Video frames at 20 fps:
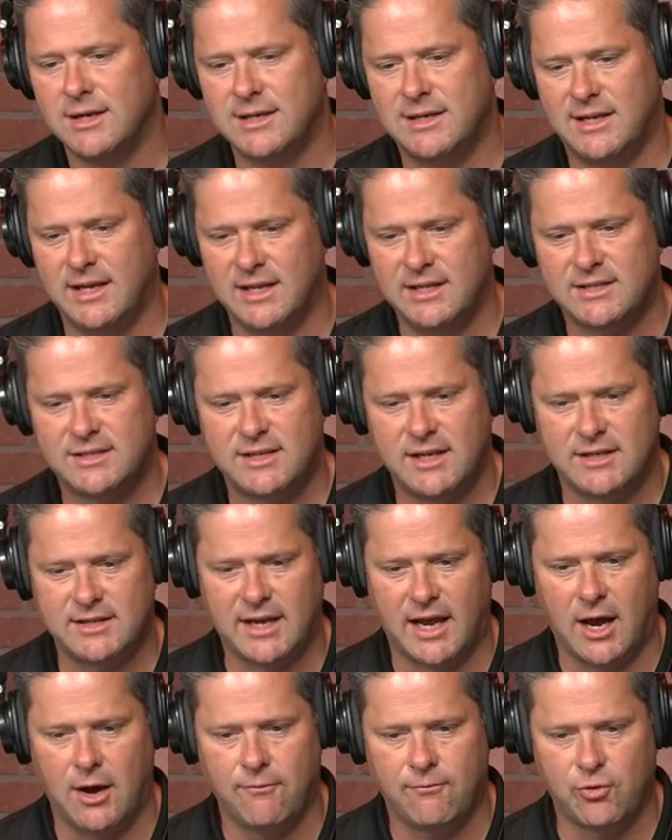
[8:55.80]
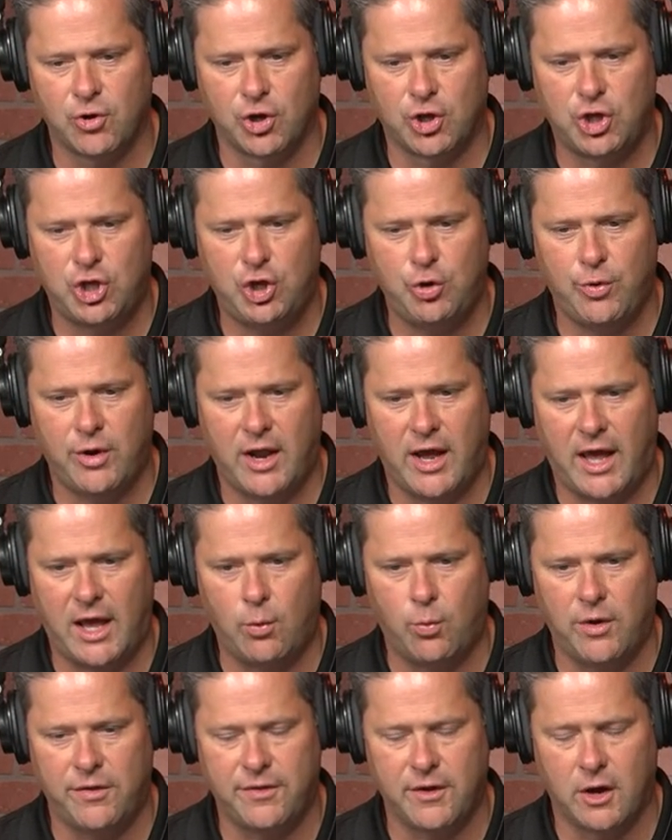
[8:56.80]
did sit down for a Q&A
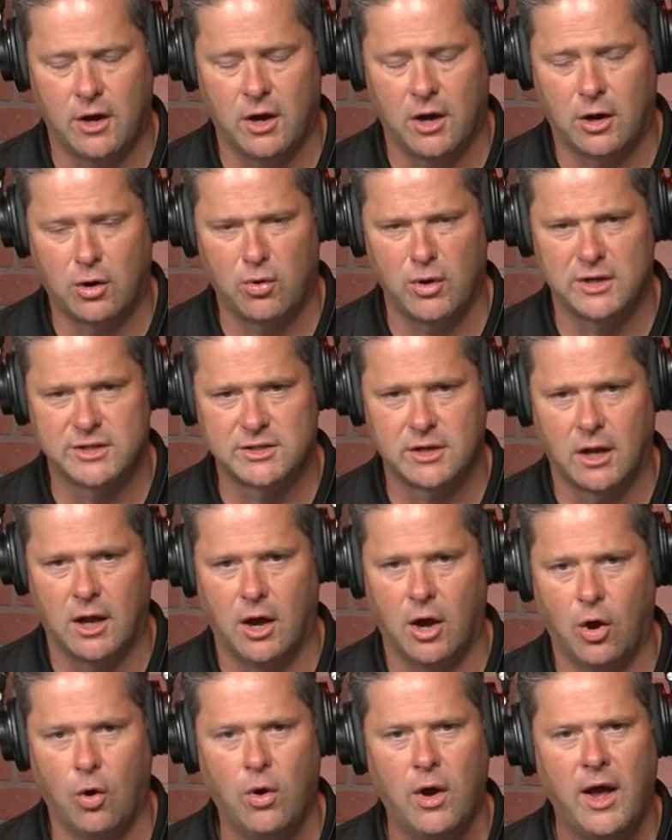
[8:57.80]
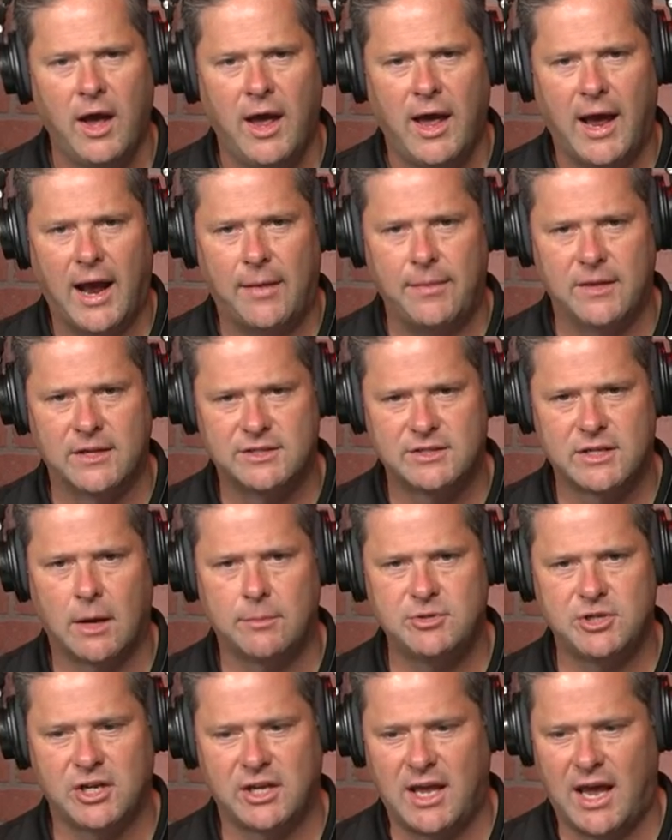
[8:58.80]
with uh, Chris Low and the
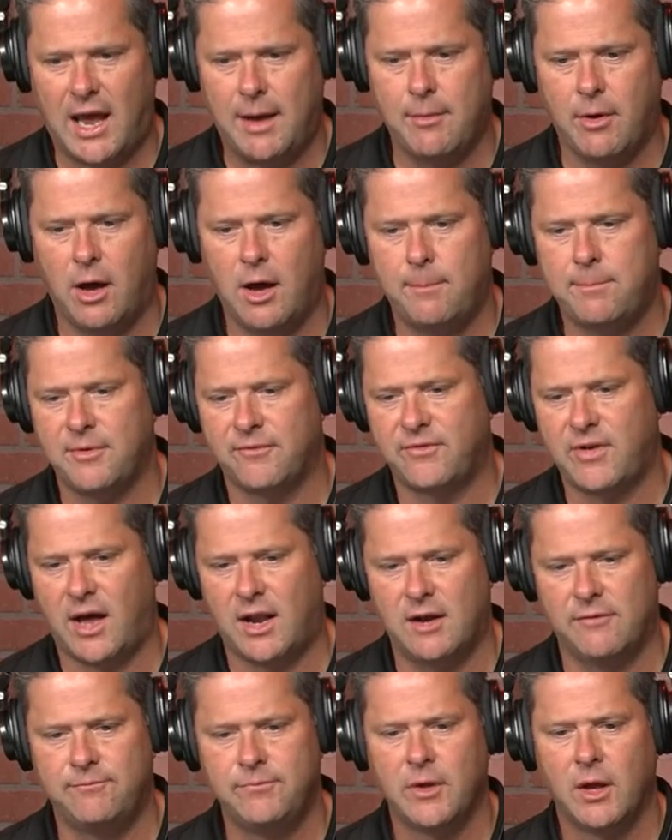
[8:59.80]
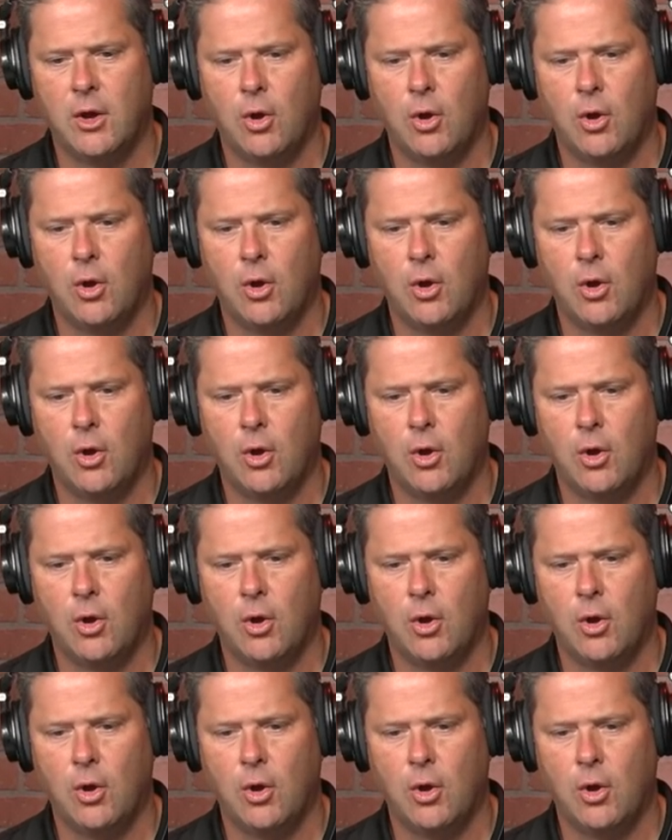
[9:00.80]
subject came up of kind of